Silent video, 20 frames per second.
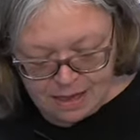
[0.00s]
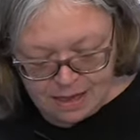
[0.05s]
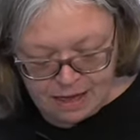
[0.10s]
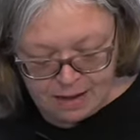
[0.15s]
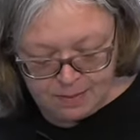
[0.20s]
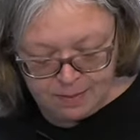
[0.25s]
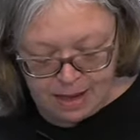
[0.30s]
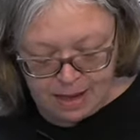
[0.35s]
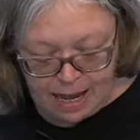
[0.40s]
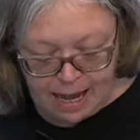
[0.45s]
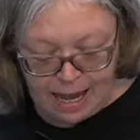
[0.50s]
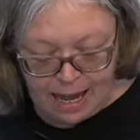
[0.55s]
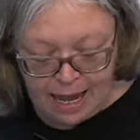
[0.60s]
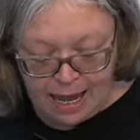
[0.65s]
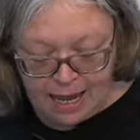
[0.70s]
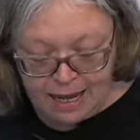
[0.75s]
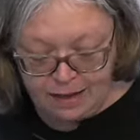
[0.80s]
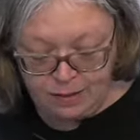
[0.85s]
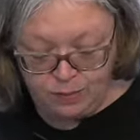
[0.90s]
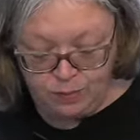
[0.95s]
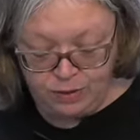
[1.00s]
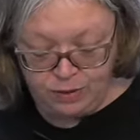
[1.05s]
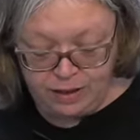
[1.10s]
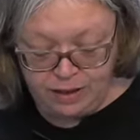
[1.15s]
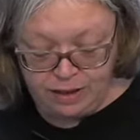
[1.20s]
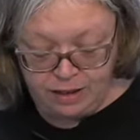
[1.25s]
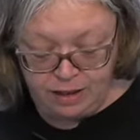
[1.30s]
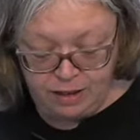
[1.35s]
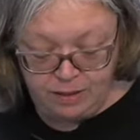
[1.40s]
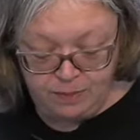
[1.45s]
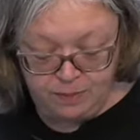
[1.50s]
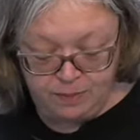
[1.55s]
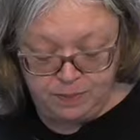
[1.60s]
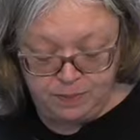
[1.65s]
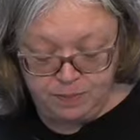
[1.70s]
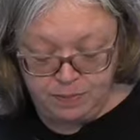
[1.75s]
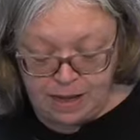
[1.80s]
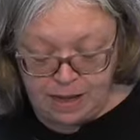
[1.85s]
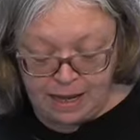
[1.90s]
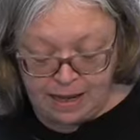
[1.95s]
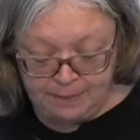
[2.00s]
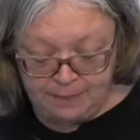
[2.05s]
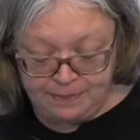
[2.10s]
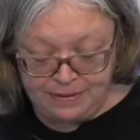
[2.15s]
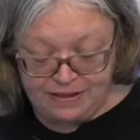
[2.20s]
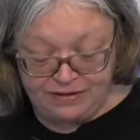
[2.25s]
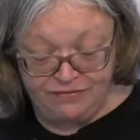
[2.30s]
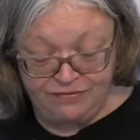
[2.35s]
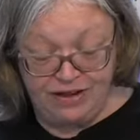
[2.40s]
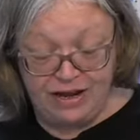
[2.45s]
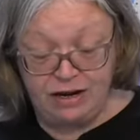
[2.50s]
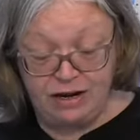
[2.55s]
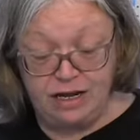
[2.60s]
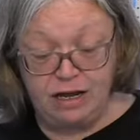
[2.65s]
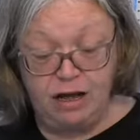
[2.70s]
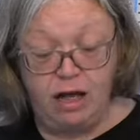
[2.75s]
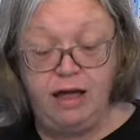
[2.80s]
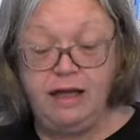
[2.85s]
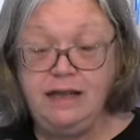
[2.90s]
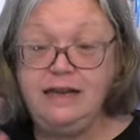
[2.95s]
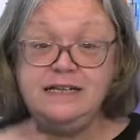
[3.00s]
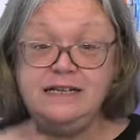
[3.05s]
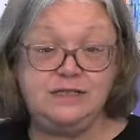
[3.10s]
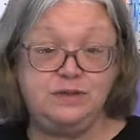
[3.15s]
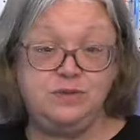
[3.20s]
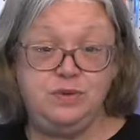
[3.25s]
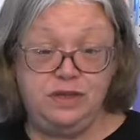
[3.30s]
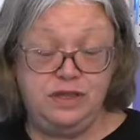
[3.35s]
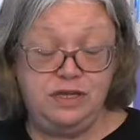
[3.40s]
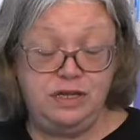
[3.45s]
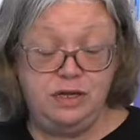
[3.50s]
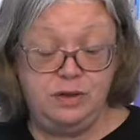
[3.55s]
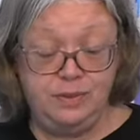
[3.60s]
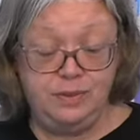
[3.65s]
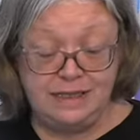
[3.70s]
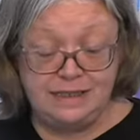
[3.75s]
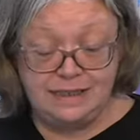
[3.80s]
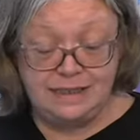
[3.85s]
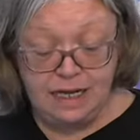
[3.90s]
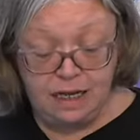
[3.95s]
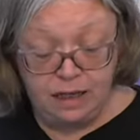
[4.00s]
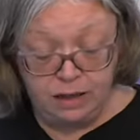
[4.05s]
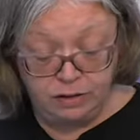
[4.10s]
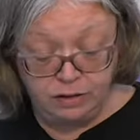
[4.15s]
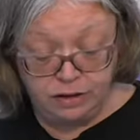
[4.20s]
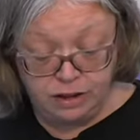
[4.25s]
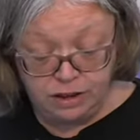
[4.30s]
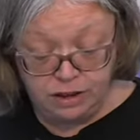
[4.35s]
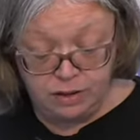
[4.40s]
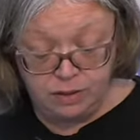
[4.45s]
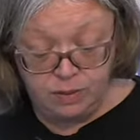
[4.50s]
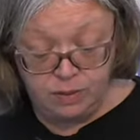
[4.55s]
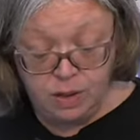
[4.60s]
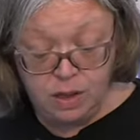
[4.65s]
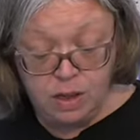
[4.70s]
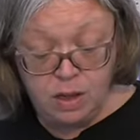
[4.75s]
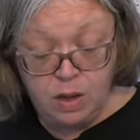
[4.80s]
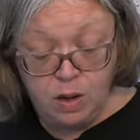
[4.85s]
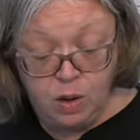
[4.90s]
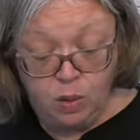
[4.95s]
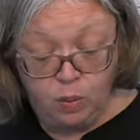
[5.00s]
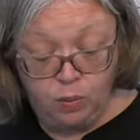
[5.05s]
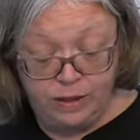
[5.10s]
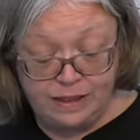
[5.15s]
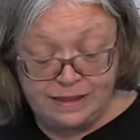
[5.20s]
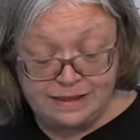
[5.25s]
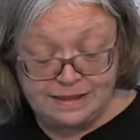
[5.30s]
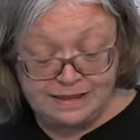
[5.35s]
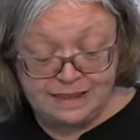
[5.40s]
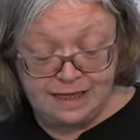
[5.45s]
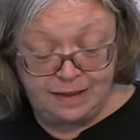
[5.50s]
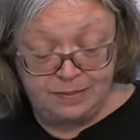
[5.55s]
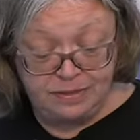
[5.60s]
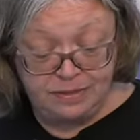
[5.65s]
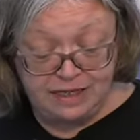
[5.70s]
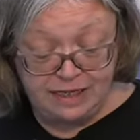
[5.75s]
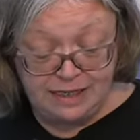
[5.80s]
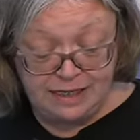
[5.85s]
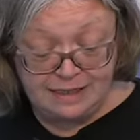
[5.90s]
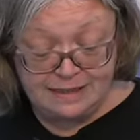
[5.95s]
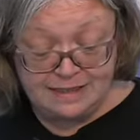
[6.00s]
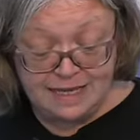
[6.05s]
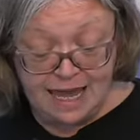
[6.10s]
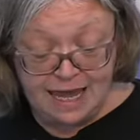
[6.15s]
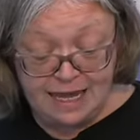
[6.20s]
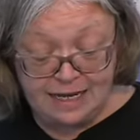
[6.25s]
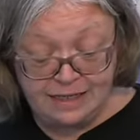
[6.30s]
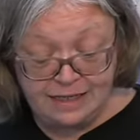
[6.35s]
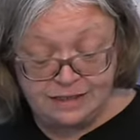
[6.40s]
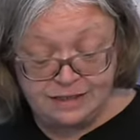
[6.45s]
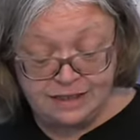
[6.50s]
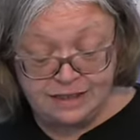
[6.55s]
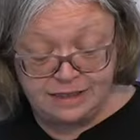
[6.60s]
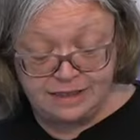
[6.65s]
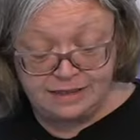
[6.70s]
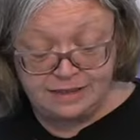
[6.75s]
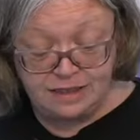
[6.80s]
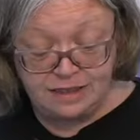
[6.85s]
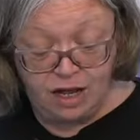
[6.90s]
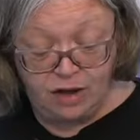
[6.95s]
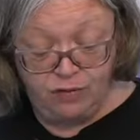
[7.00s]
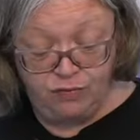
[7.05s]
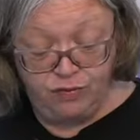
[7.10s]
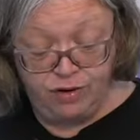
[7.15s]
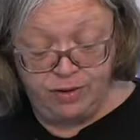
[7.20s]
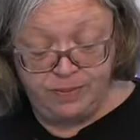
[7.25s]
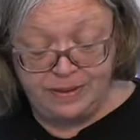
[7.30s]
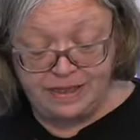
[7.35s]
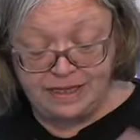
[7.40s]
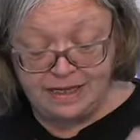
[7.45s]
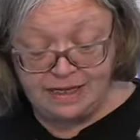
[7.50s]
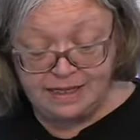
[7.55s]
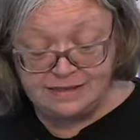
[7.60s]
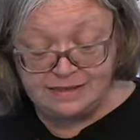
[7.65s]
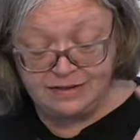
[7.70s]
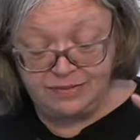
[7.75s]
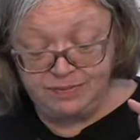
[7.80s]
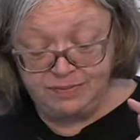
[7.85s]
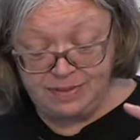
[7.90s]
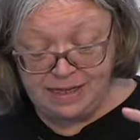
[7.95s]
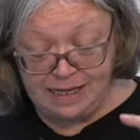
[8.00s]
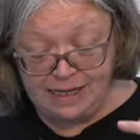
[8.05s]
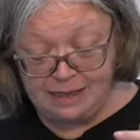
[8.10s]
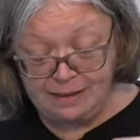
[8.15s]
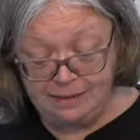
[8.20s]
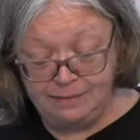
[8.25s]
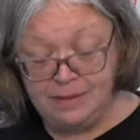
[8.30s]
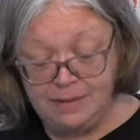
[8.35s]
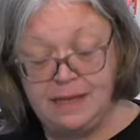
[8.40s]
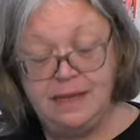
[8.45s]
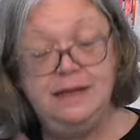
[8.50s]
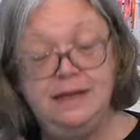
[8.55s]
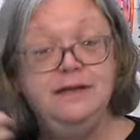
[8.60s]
I will be very honest with you and tell you when something is added to the software because of me.